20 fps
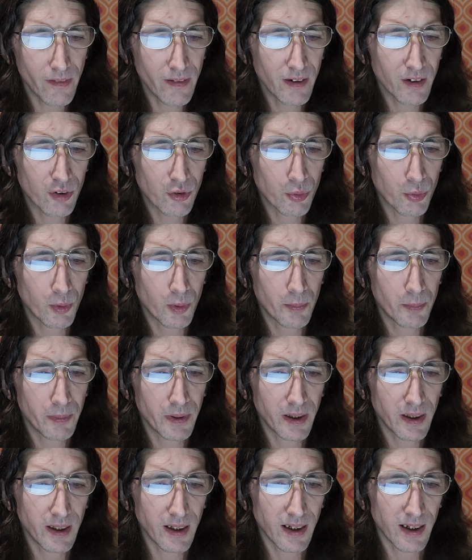This will
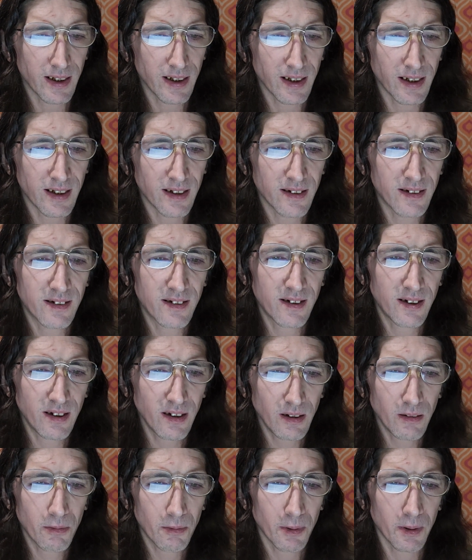be an
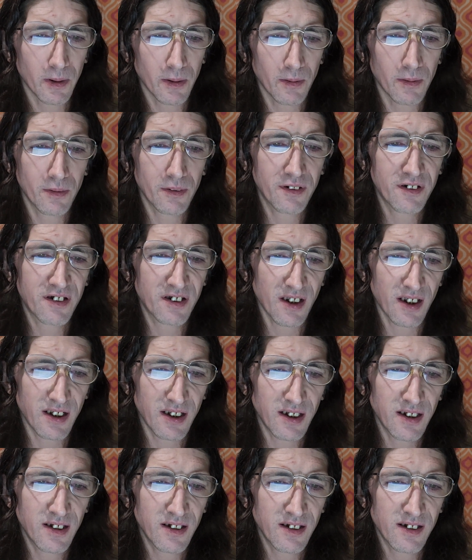interior
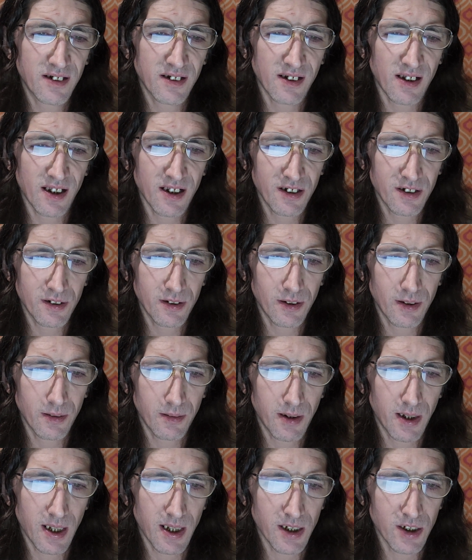setting /
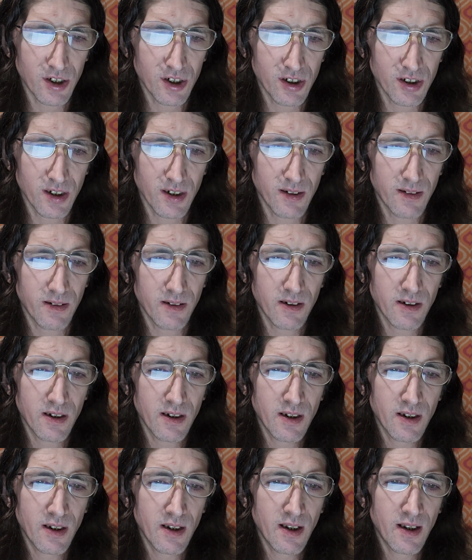location.
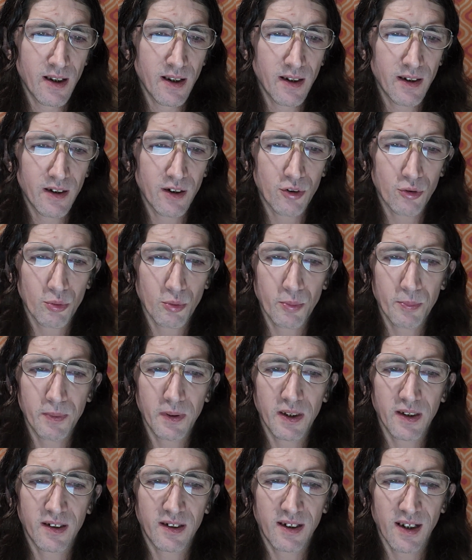This will
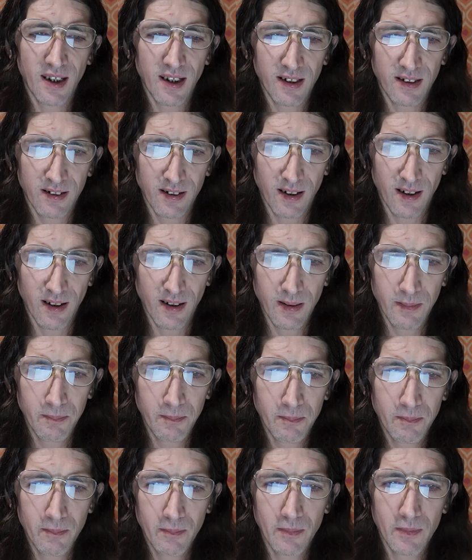be
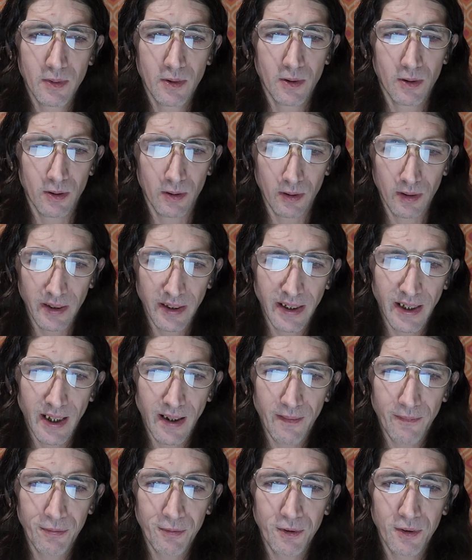daytime, early
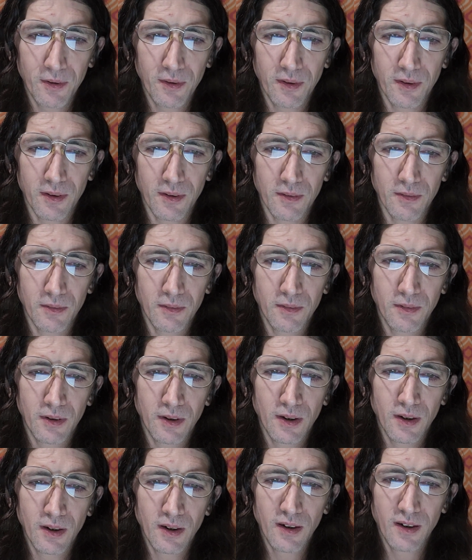afternoon,
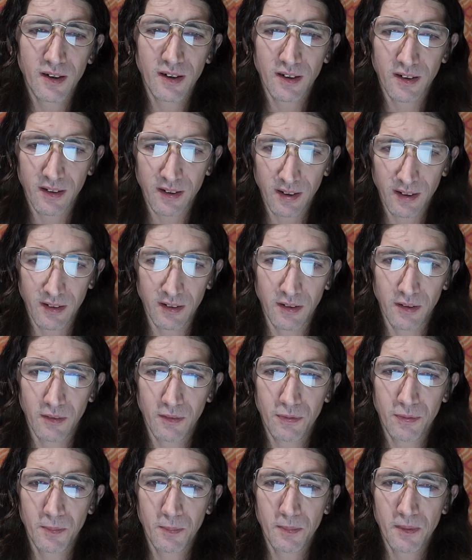
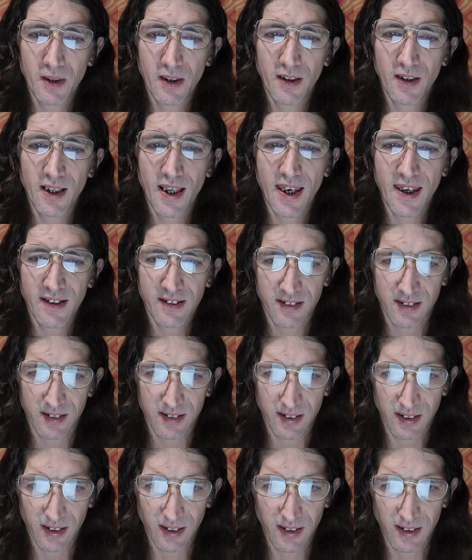continued from the
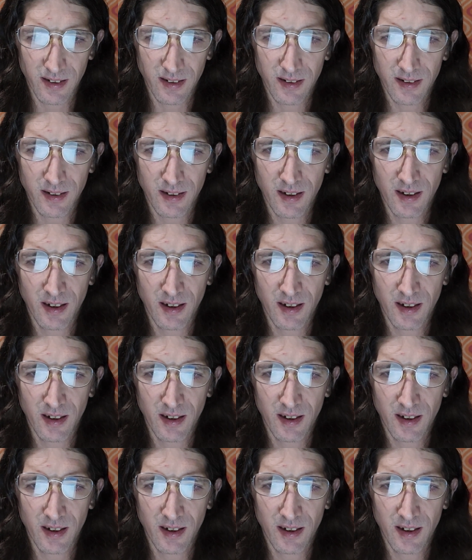last scene.